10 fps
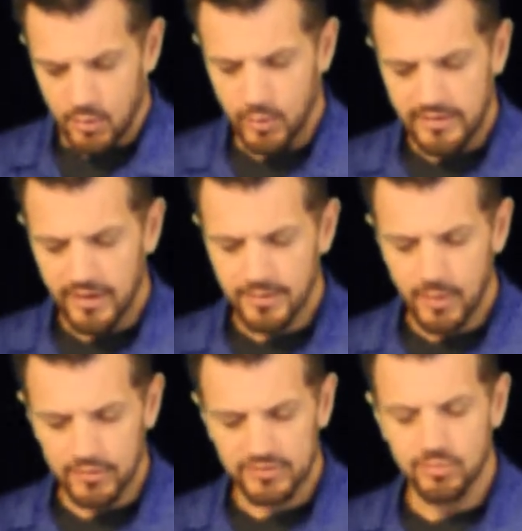When we talk
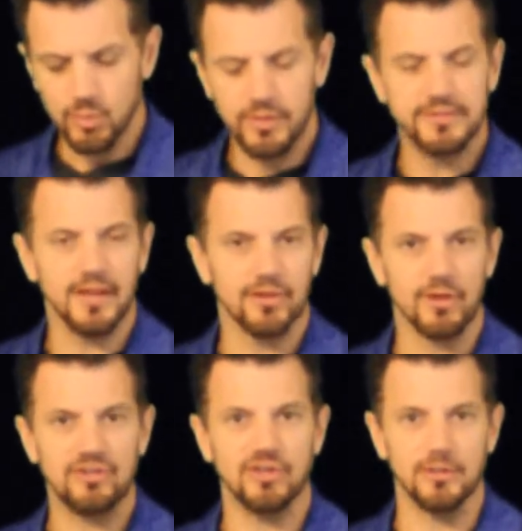about smooth
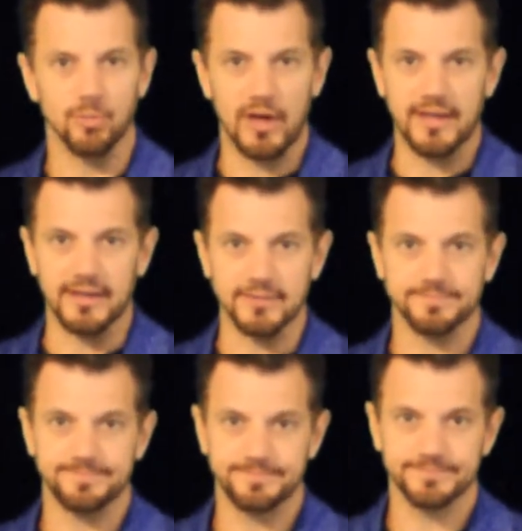acceleration and braking,
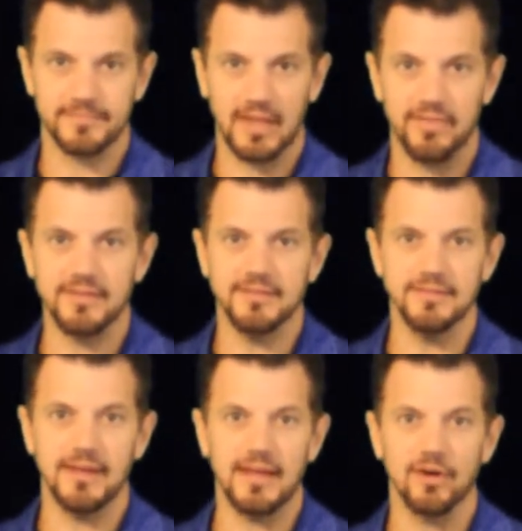this
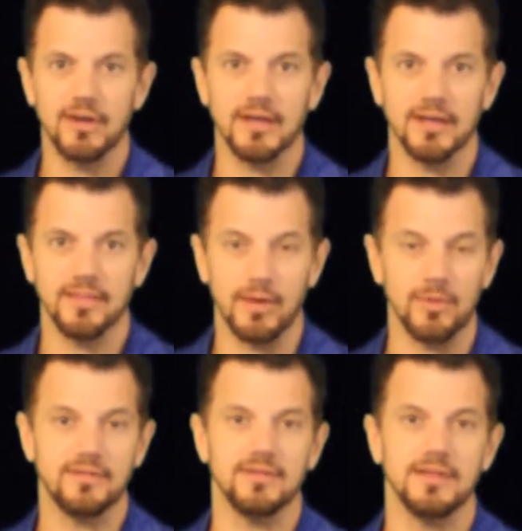is an area that
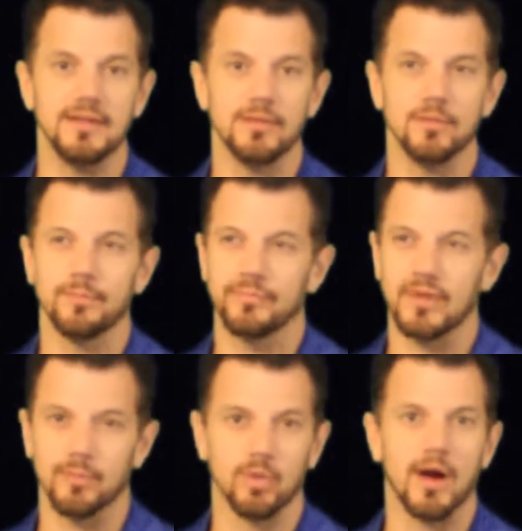we see
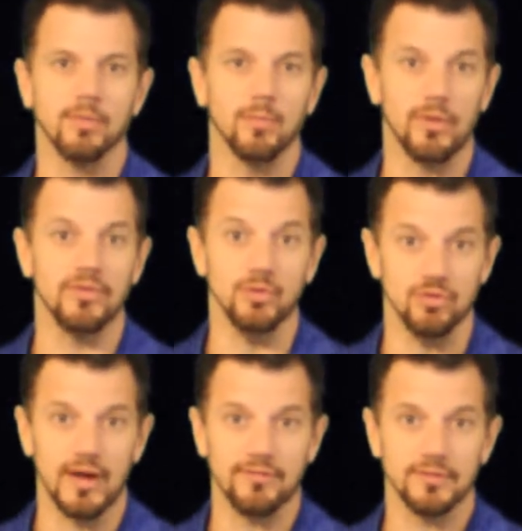a problem with new
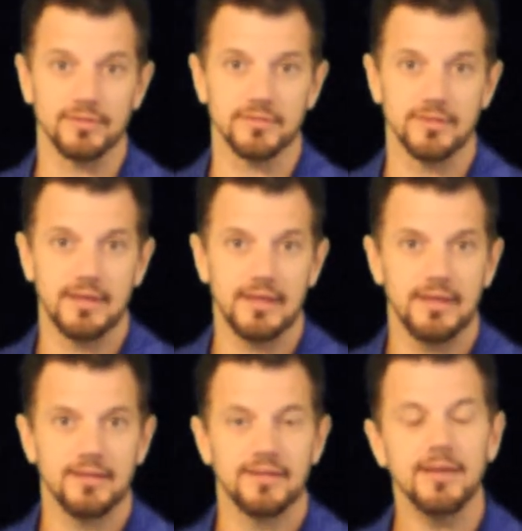drivers.
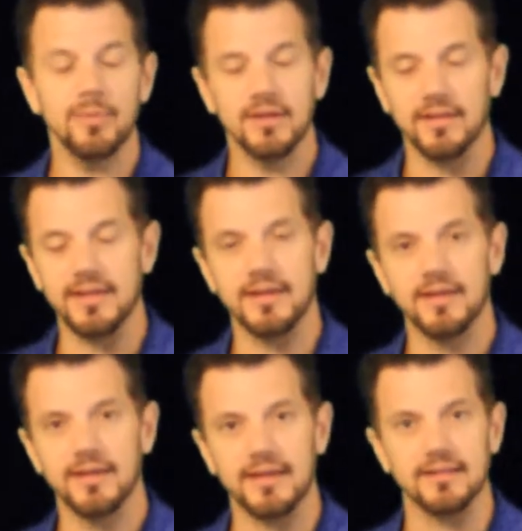
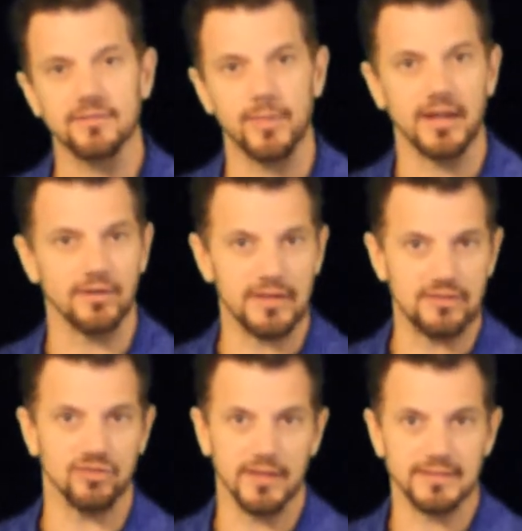Typically, it gets better
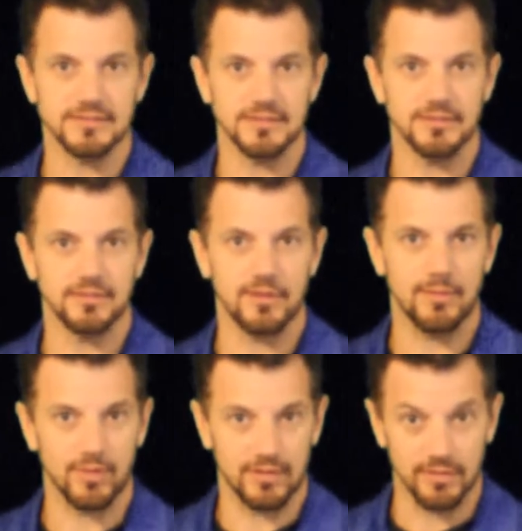each lesson.
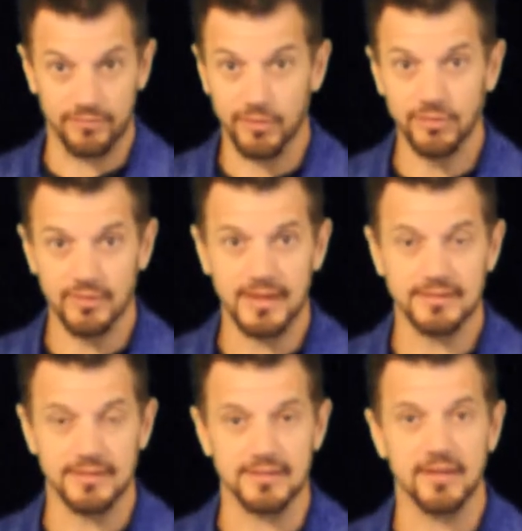Okay? But the first
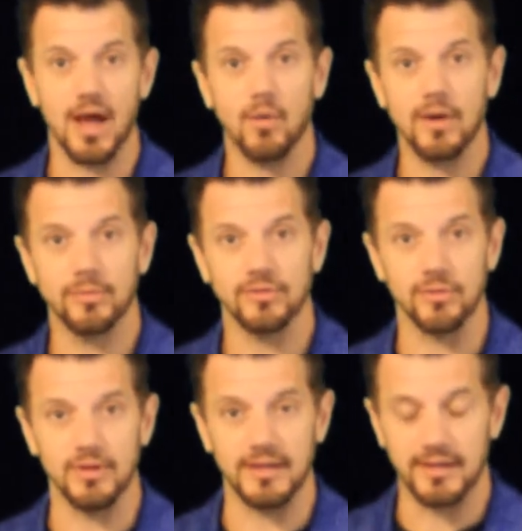lesson, it's our
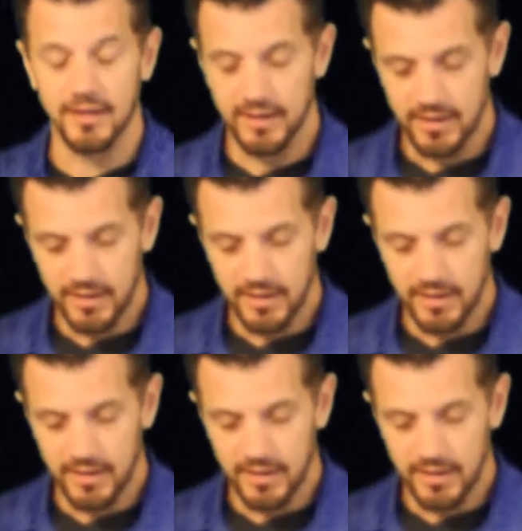opportunity